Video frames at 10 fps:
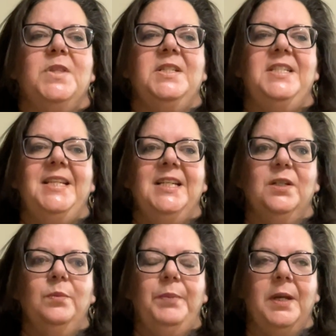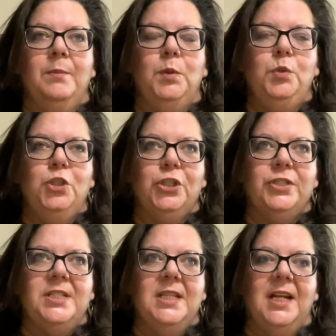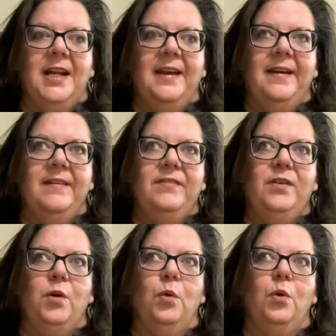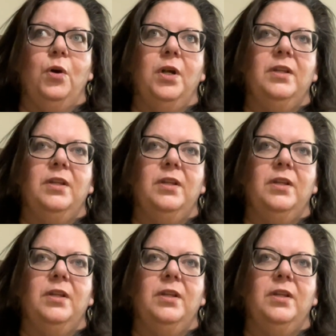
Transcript: teal bamboo jersey that I have, or